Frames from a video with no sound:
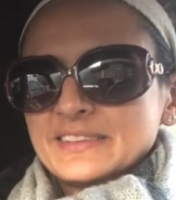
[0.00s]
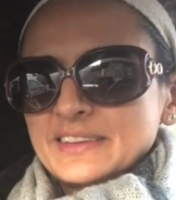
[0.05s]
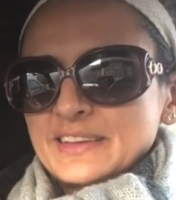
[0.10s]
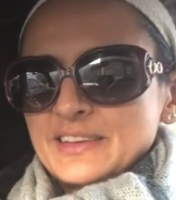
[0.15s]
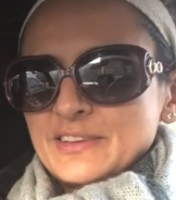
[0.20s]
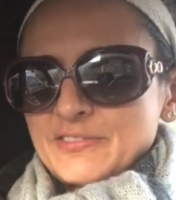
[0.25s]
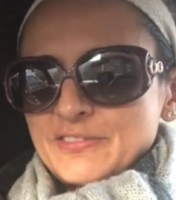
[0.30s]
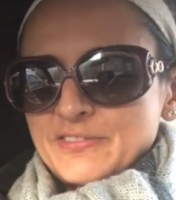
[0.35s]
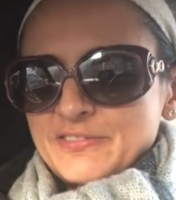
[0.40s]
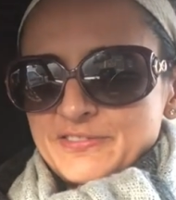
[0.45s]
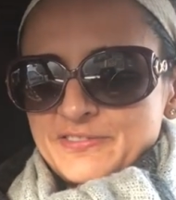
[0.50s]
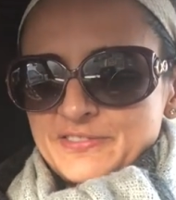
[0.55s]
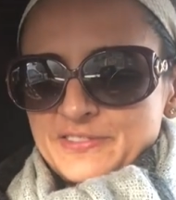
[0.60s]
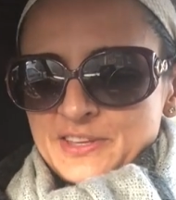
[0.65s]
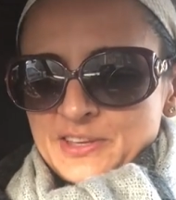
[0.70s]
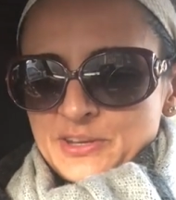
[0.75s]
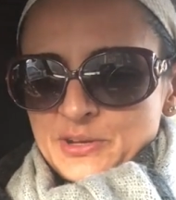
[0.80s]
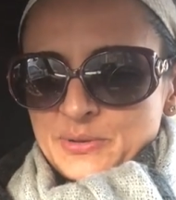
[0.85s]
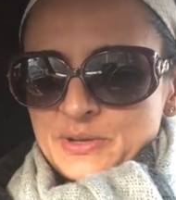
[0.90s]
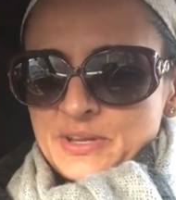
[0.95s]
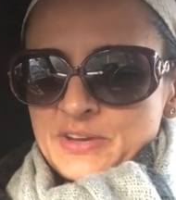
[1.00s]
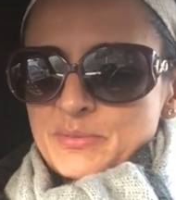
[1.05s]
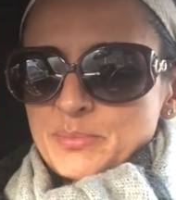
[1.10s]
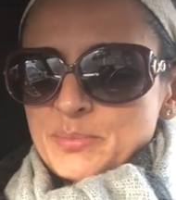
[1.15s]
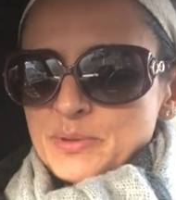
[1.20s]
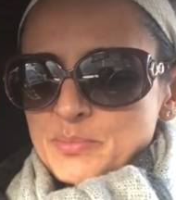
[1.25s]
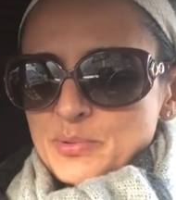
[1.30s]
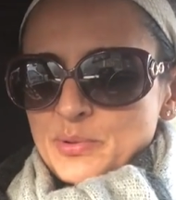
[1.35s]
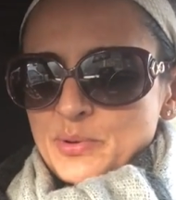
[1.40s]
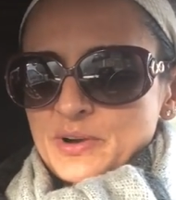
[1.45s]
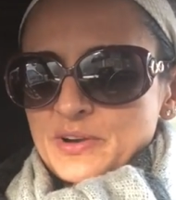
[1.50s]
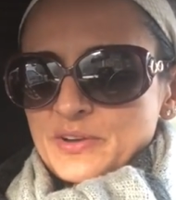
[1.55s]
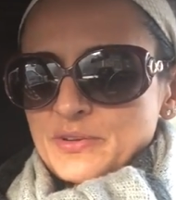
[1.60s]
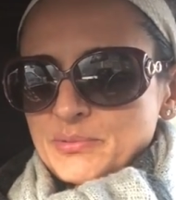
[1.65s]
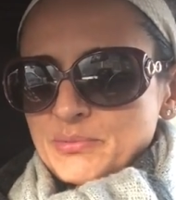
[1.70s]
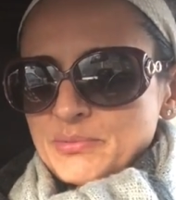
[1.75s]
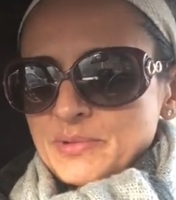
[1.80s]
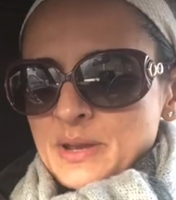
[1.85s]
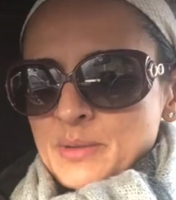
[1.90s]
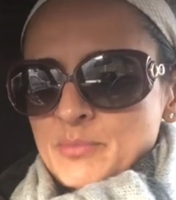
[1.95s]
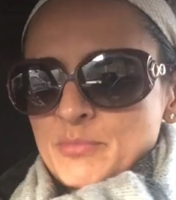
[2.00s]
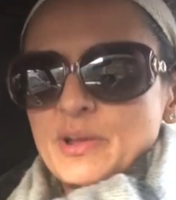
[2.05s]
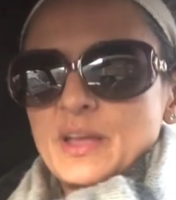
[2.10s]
If, you know, never be bored when I'm